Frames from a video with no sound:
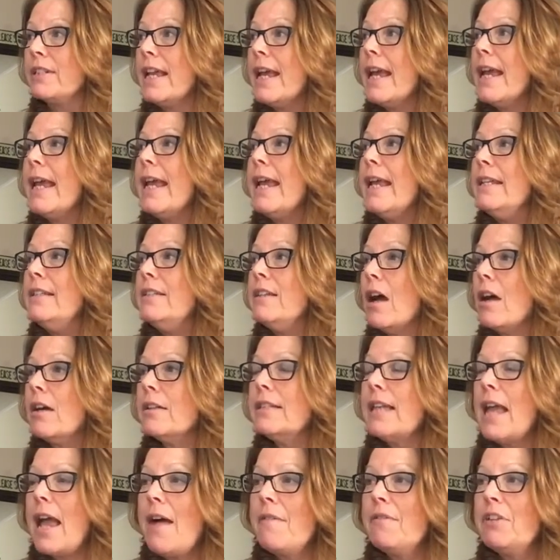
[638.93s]
It does
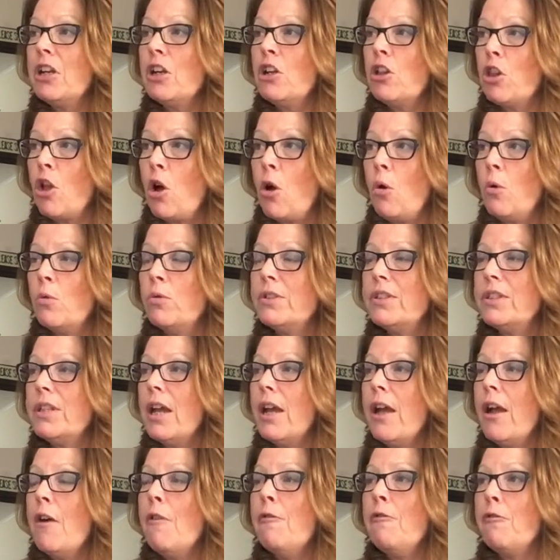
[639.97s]
have an enclosed
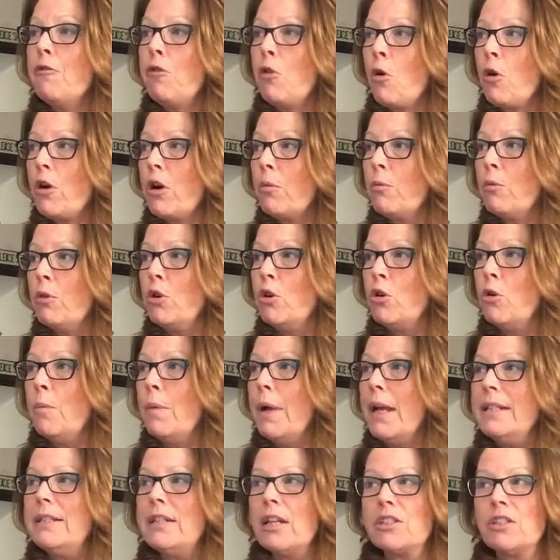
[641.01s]
Florida room. It
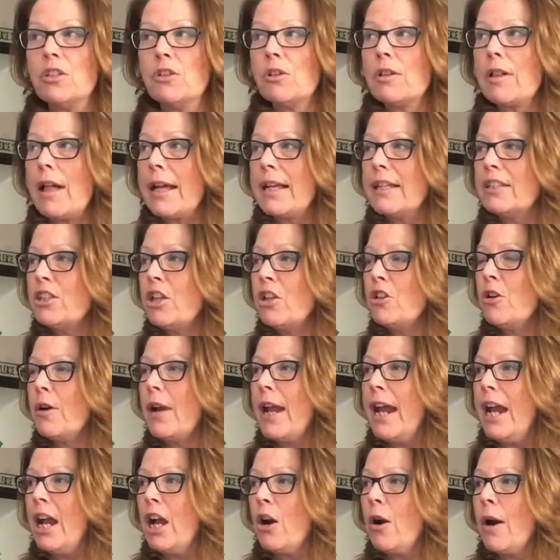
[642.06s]
doesn't look like it's under
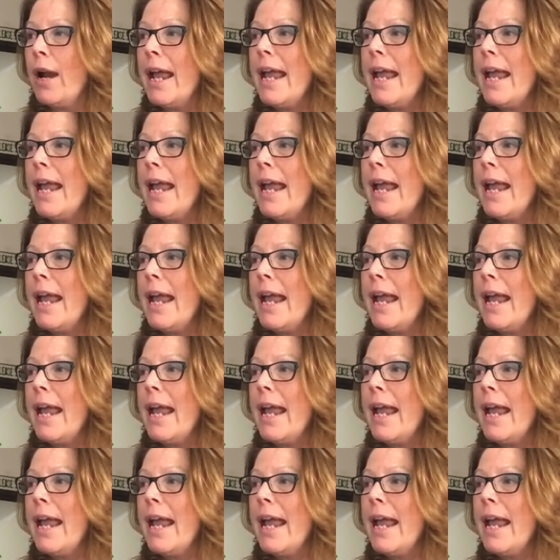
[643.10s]
air.